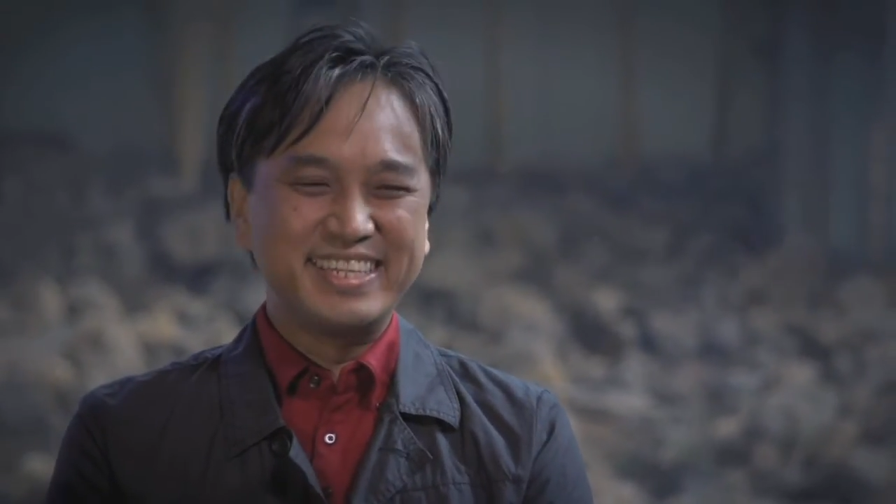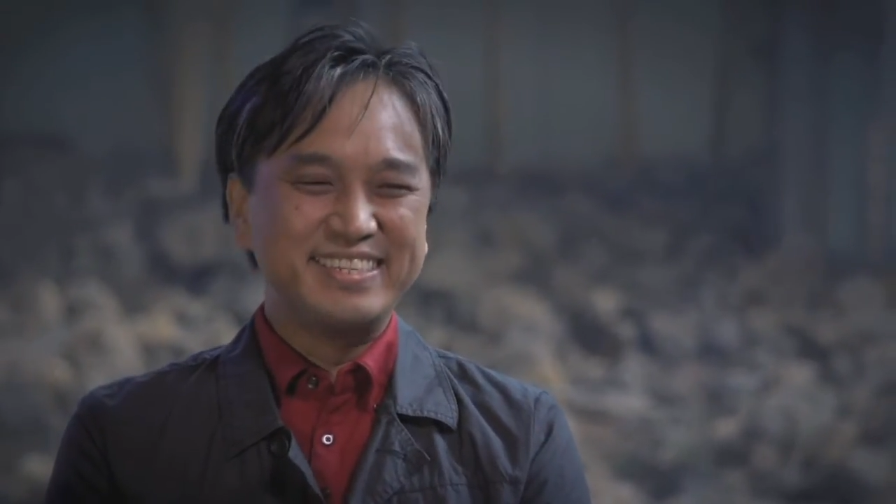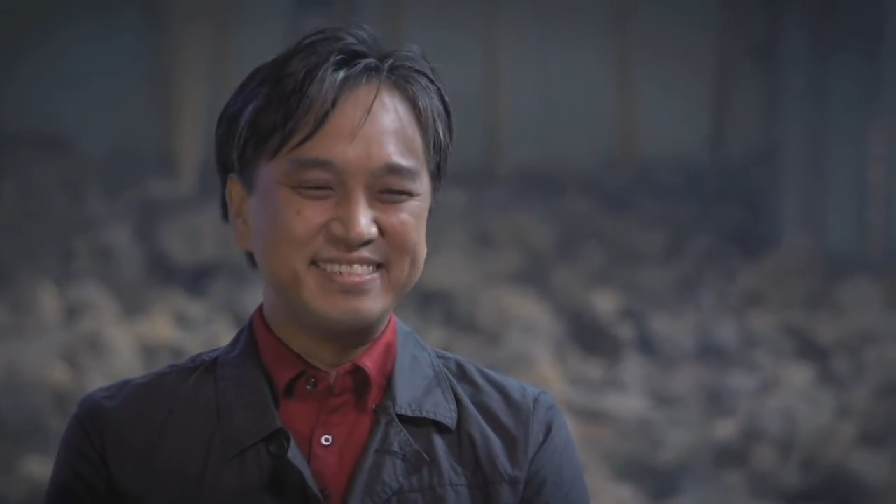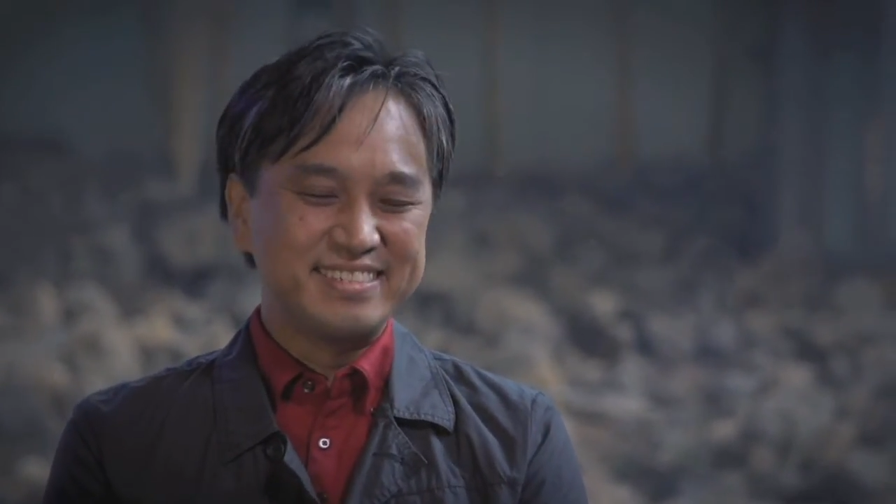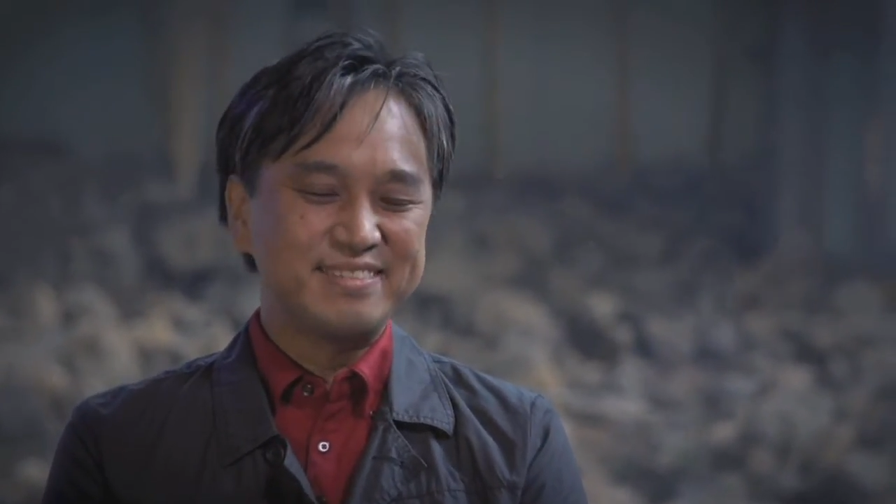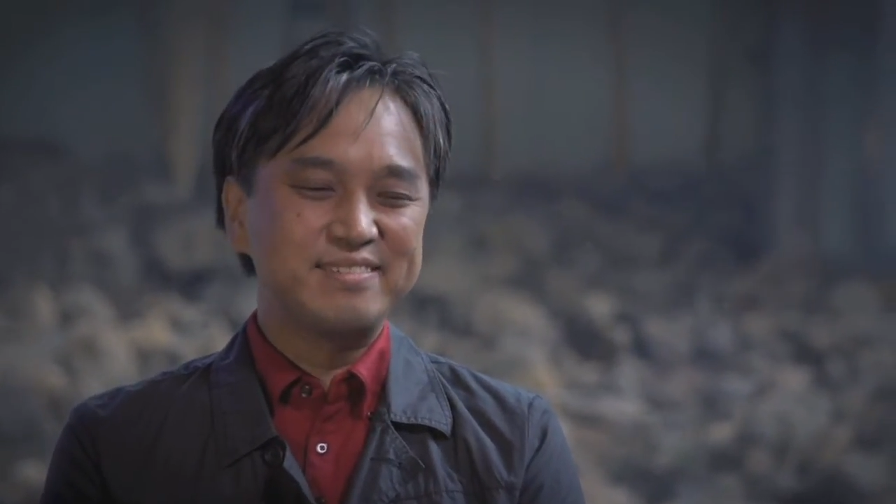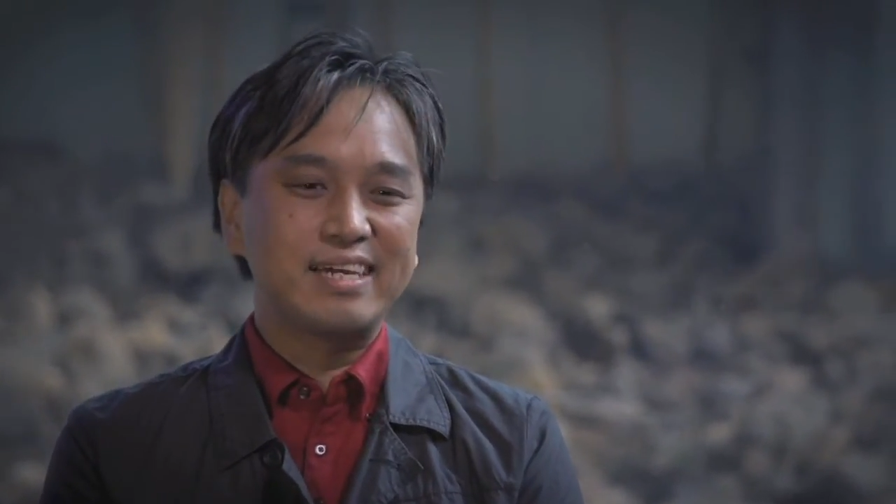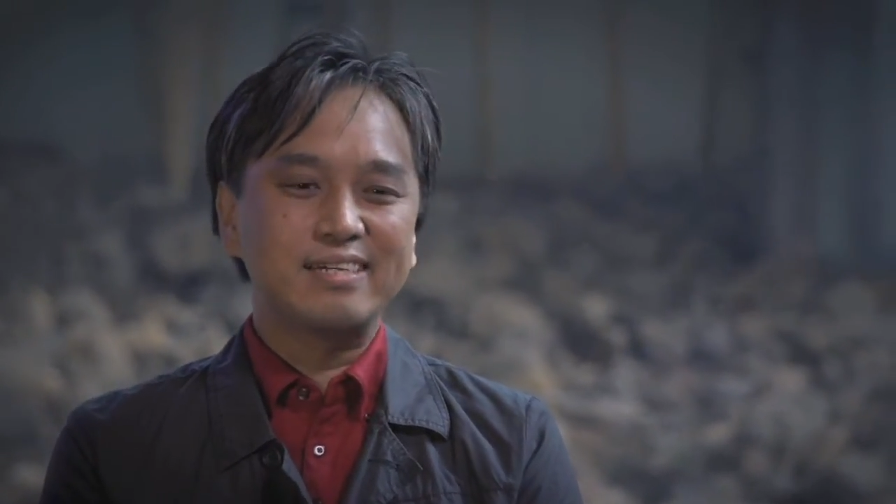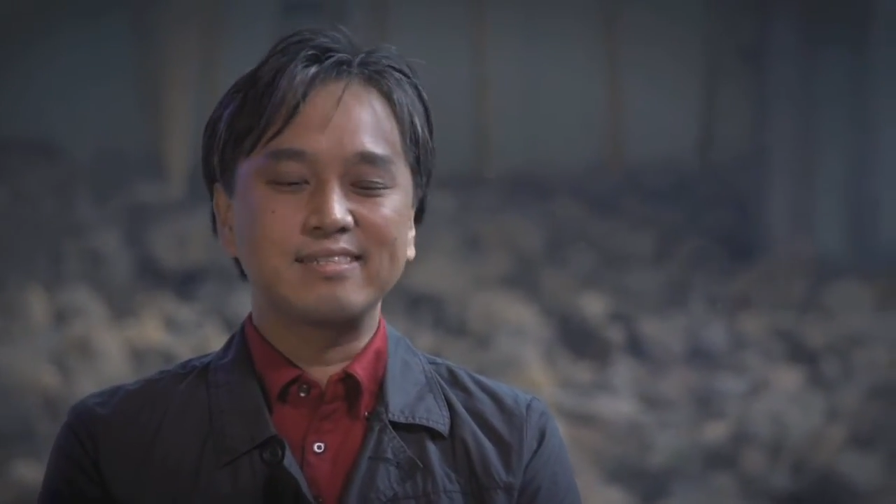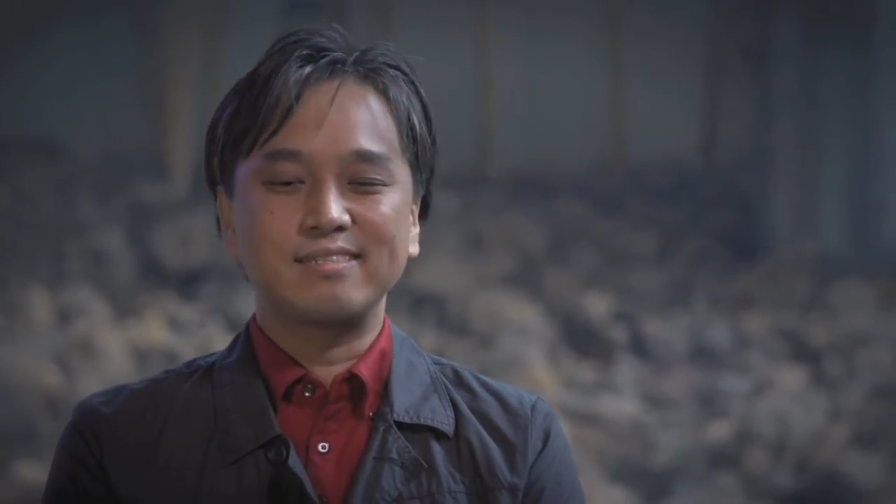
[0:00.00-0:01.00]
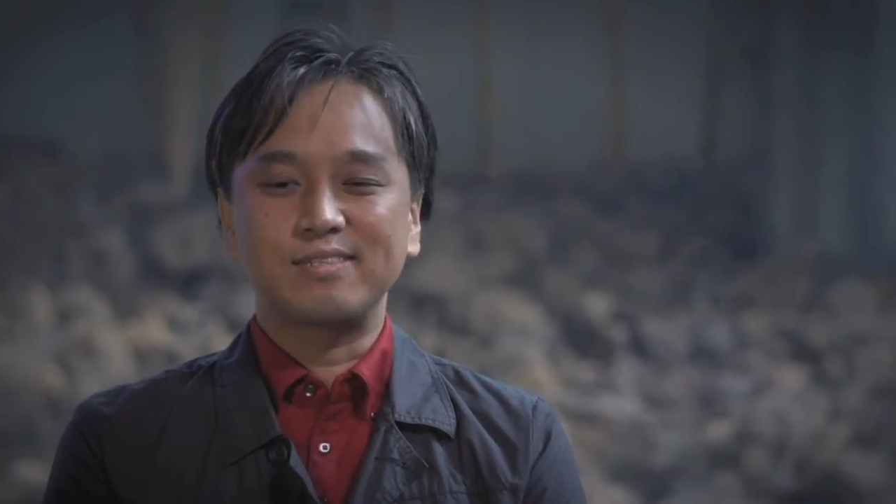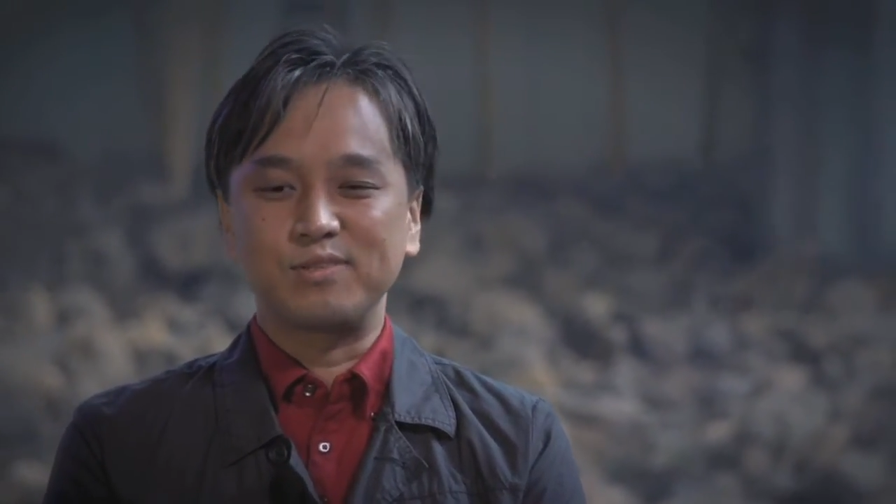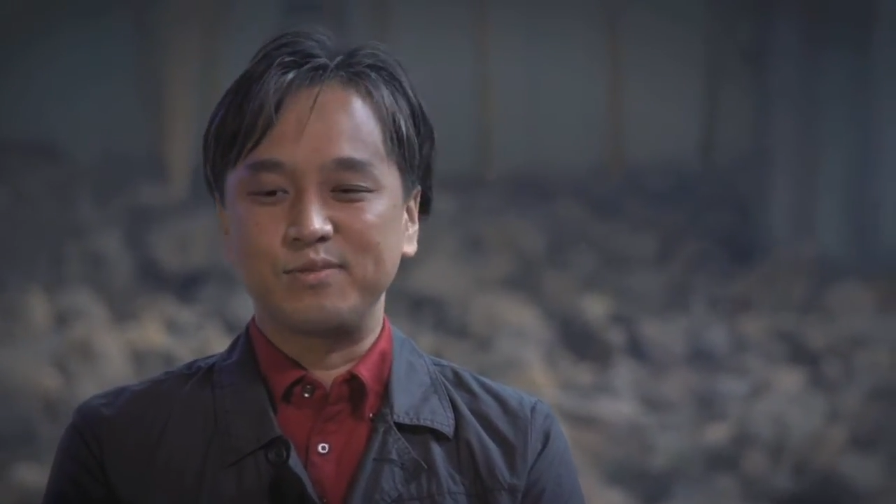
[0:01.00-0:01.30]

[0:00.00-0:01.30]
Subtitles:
"Oh, okay."